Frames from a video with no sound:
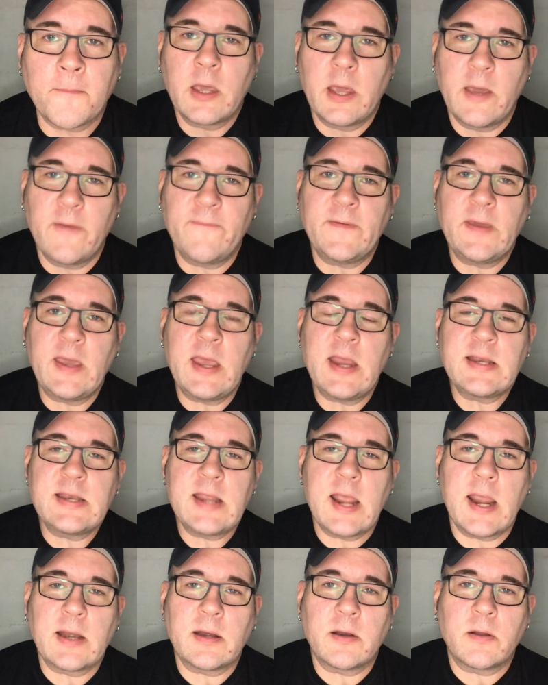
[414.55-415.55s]
If you get
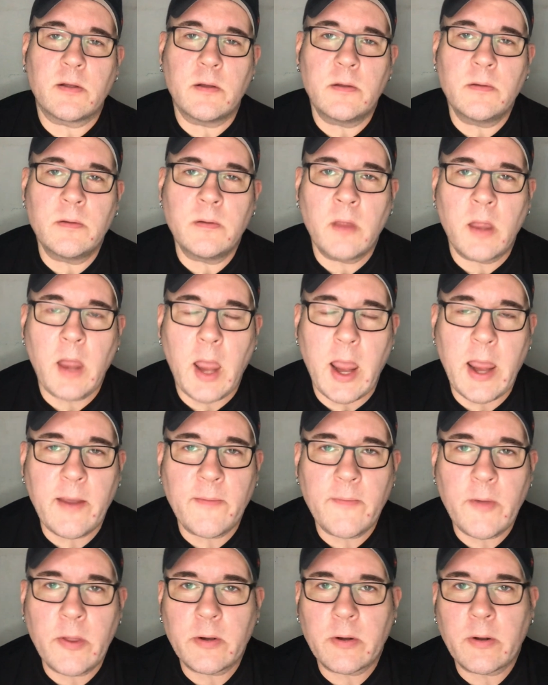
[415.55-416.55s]
technical, I
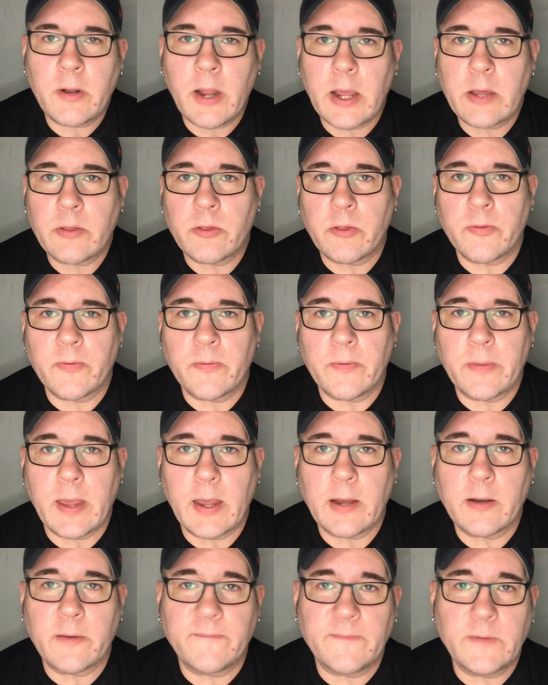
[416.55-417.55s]
have other classes for
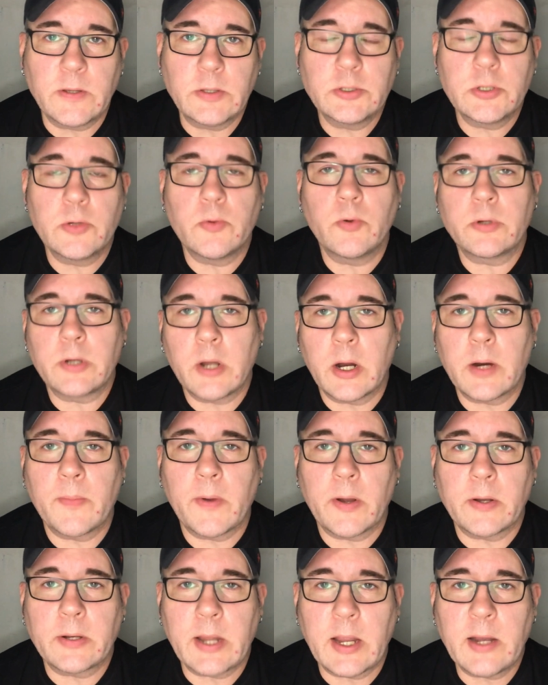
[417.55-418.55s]
that in the future. We'll talk
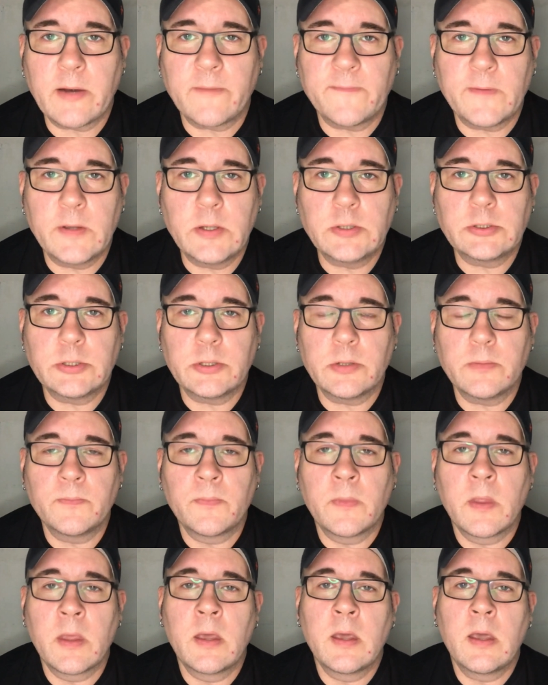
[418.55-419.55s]
about that in the future.
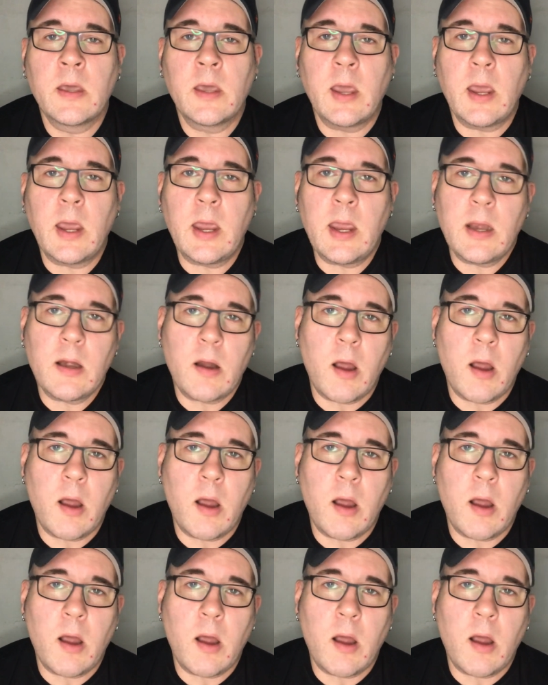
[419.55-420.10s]
And